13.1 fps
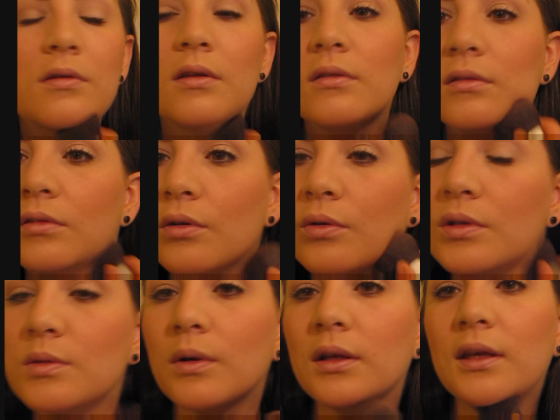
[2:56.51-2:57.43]
and you
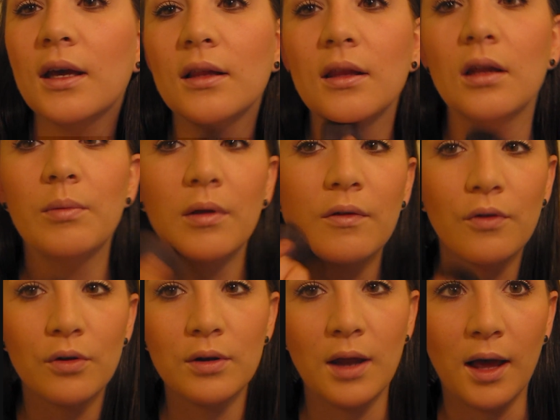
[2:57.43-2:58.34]
always want to get a little bit of
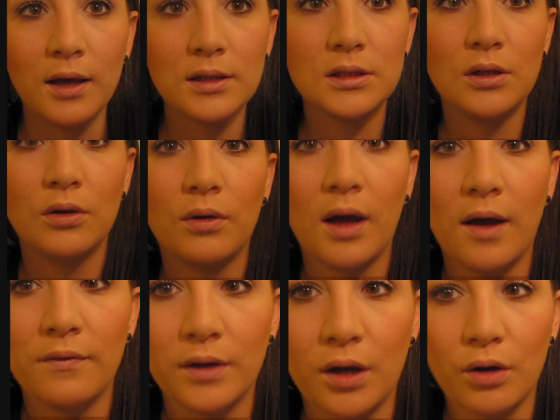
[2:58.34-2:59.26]
your neck so you don't
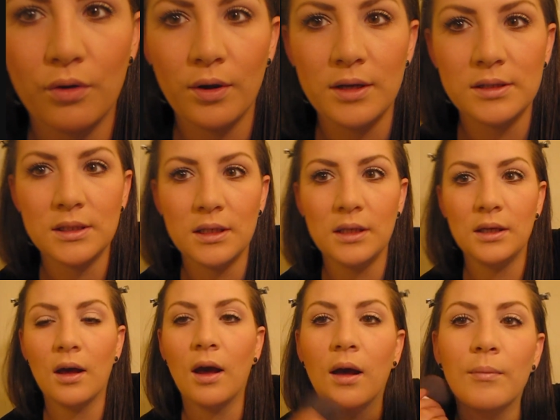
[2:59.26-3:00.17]
have like a crazy